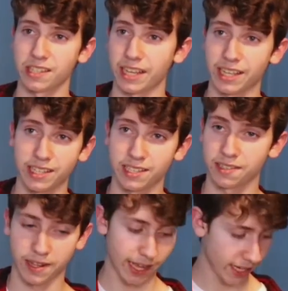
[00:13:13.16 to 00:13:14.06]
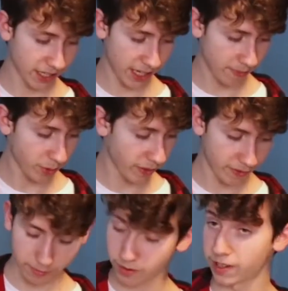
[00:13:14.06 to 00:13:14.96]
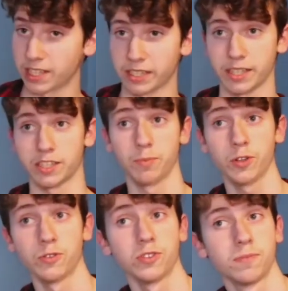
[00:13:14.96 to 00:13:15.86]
is an example of improvising, I suppose.